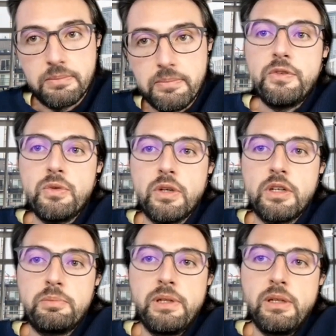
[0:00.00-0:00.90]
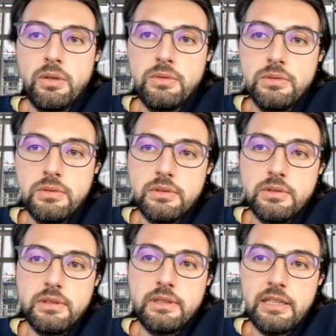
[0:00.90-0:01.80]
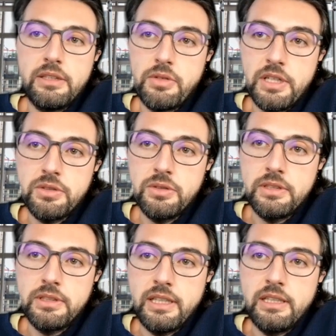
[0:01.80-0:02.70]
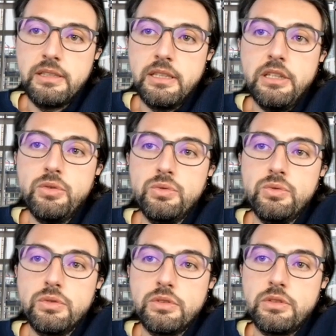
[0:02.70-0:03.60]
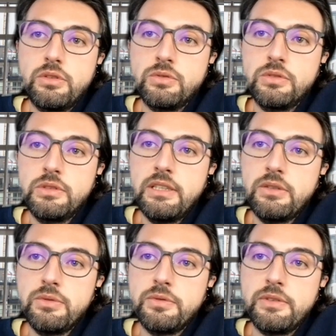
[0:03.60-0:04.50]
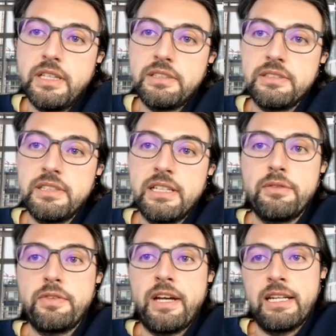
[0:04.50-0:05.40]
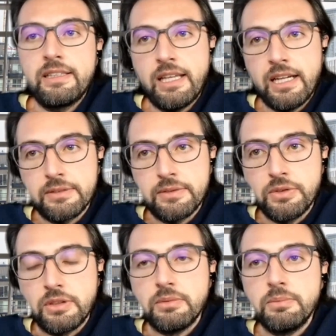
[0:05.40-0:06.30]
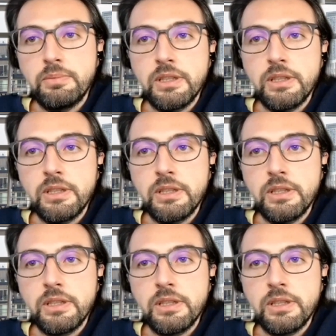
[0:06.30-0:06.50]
If you are below that threshold, then you don't need to necessarily file a tax return.